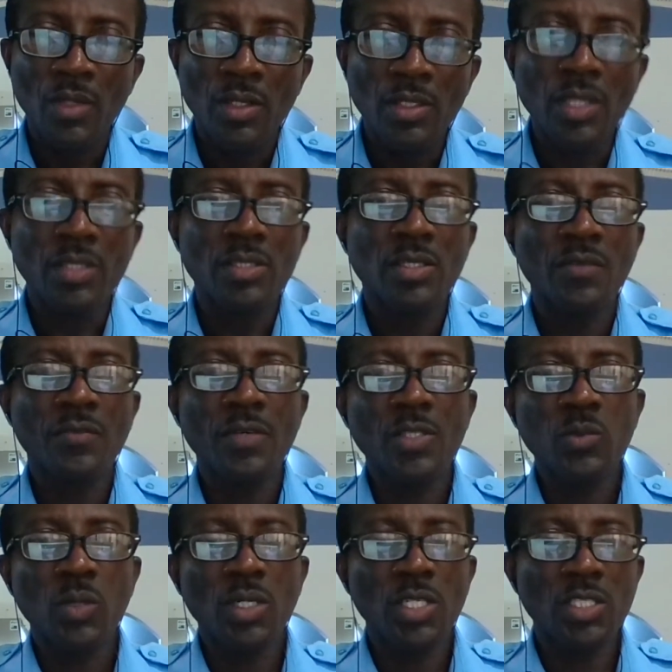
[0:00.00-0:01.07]
Yes, the
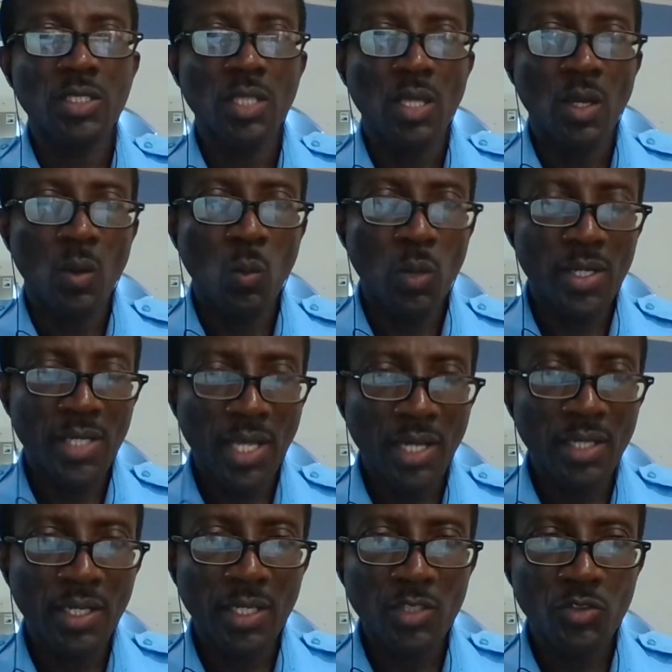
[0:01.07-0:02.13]
first one is
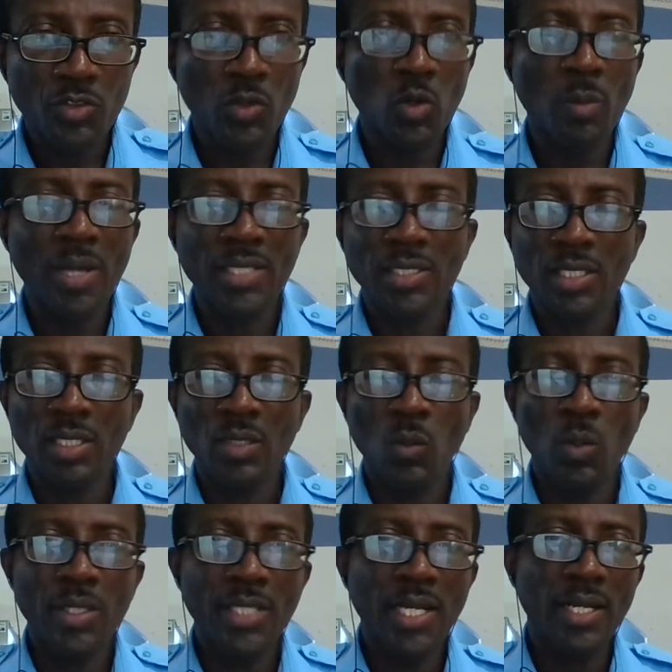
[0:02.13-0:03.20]
Weddellia trilobata.
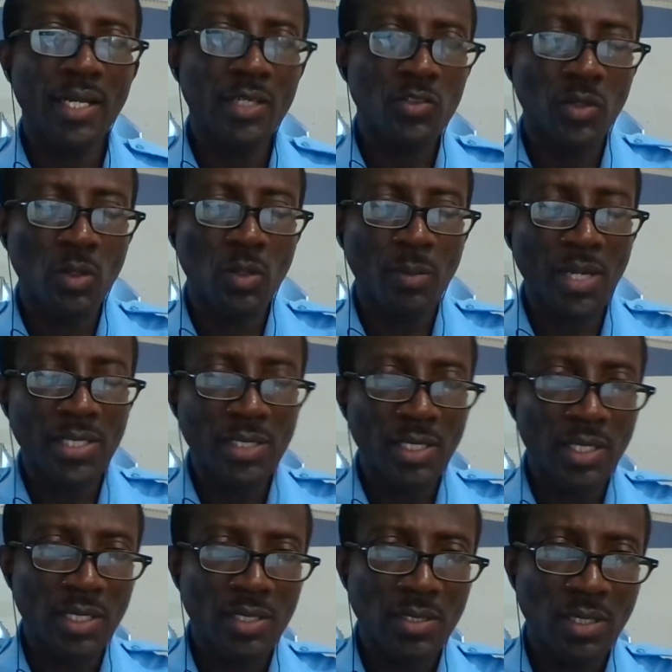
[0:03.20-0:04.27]
Weddellia trilobata
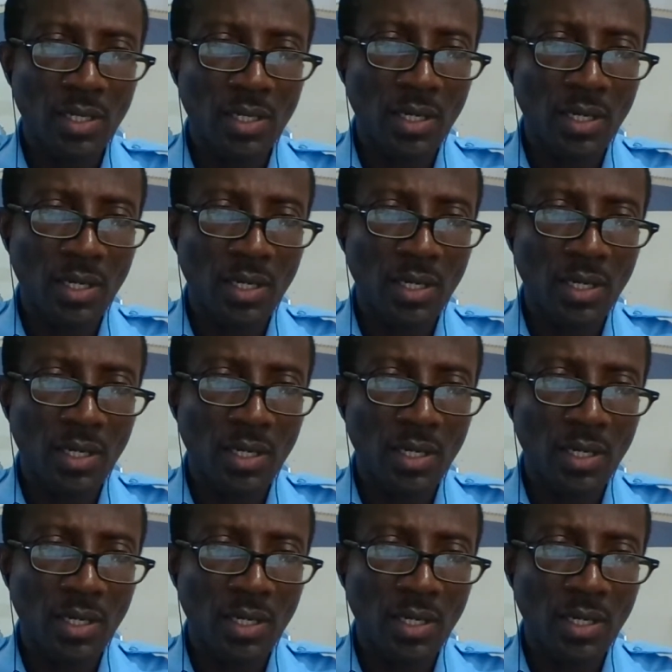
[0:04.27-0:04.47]
is